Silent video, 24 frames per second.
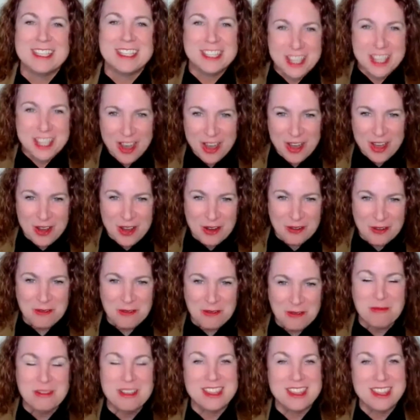So
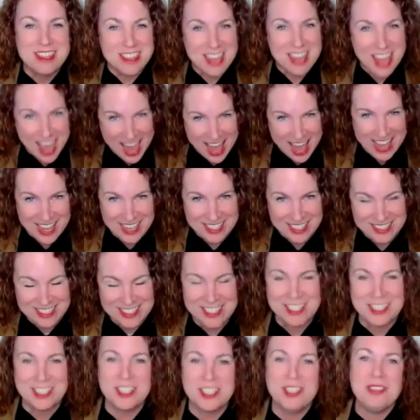with that,
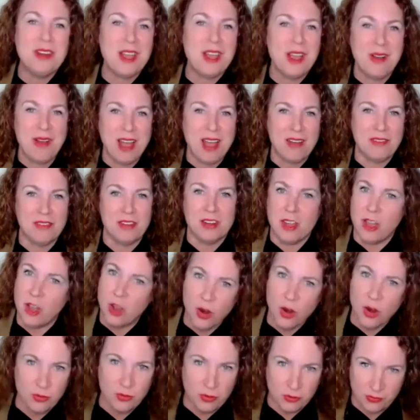you now have an
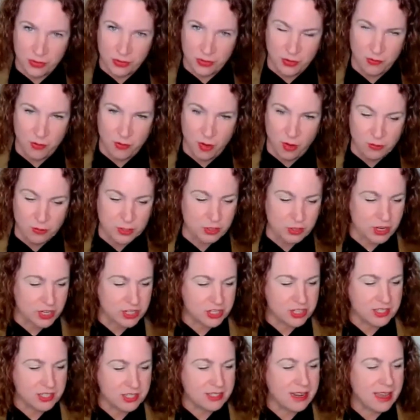overview of
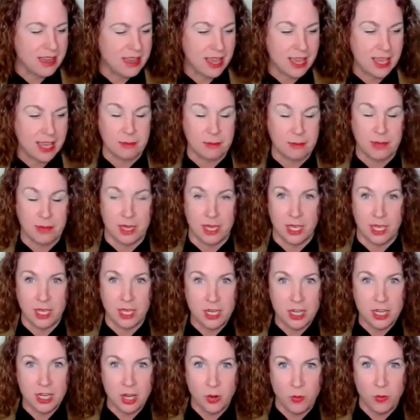arbitration. I am
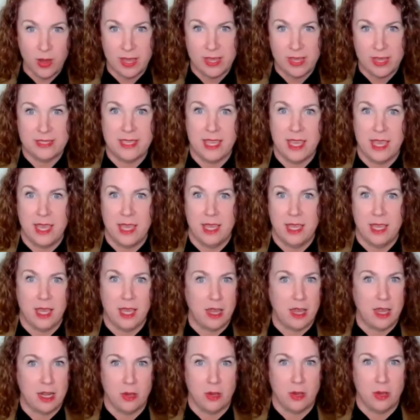in no way saying
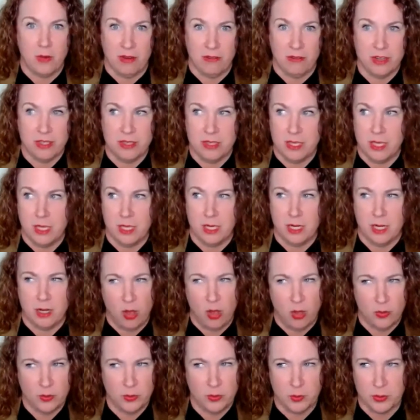I know everything and it
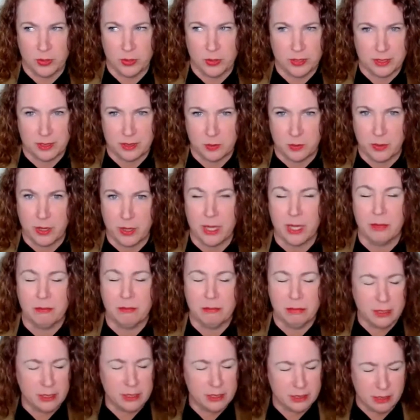always works this way.
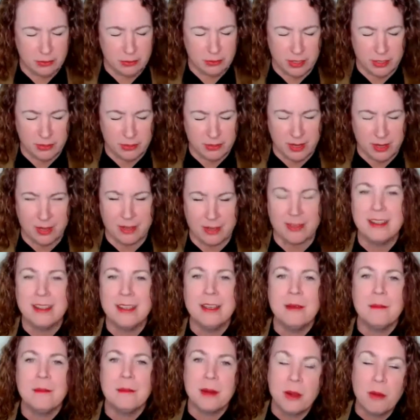Please don't hear that.
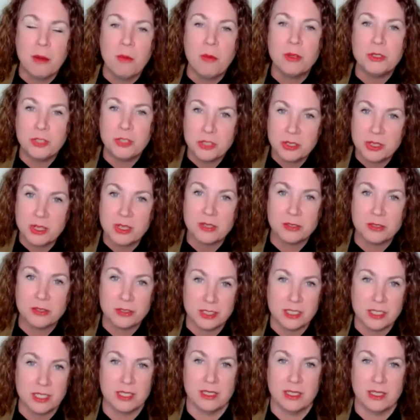But I want you to
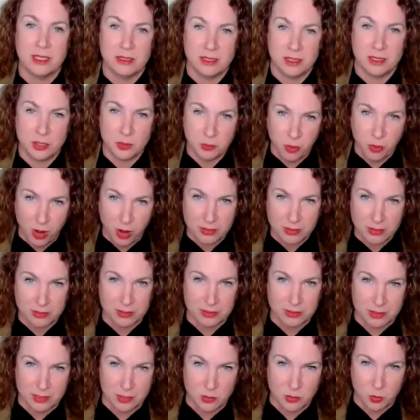understand how these
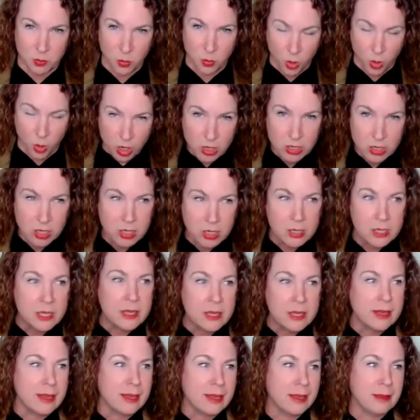processes work.
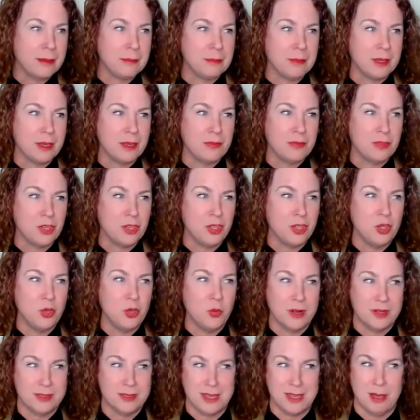If you
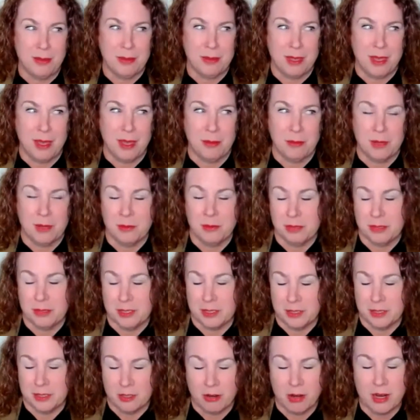want to tell me I'm
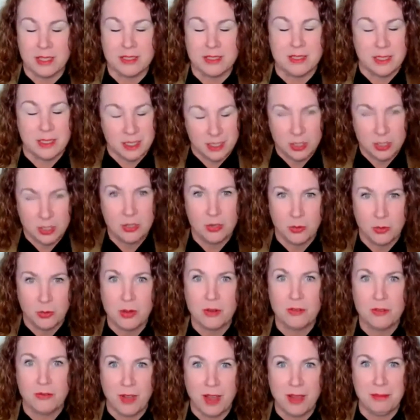completely crazy, you know
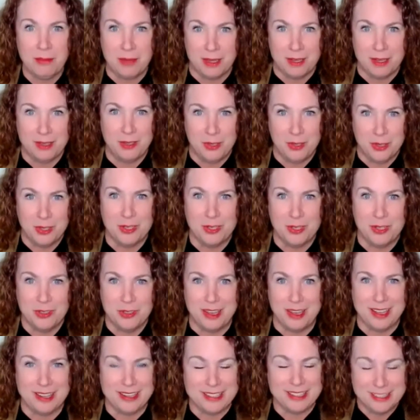where to find me, and you can do
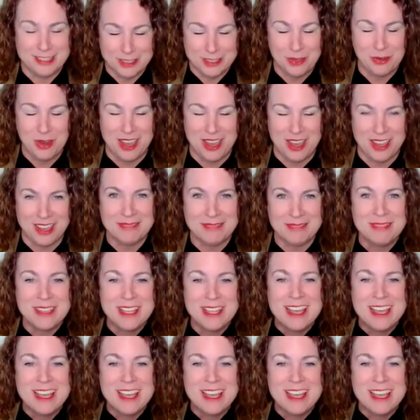that. It's okay.